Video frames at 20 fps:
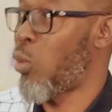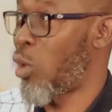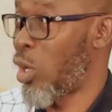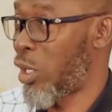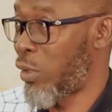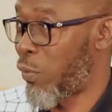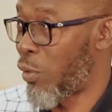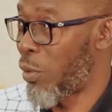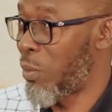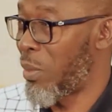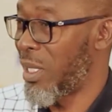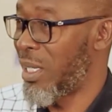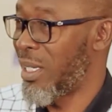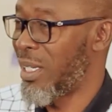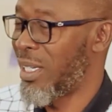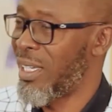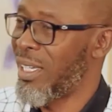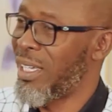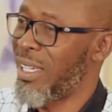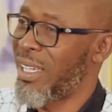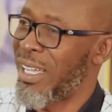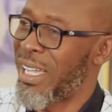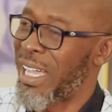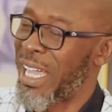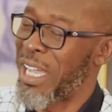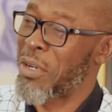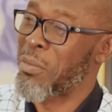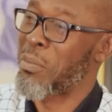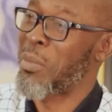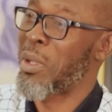worked for me.
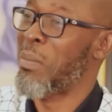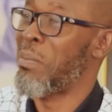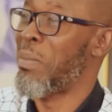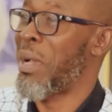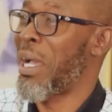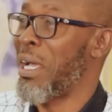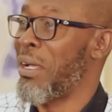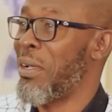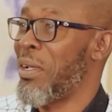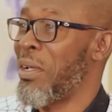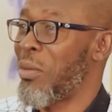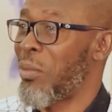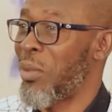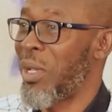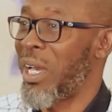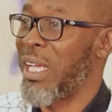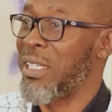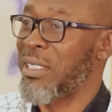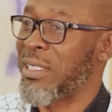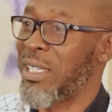I remember when I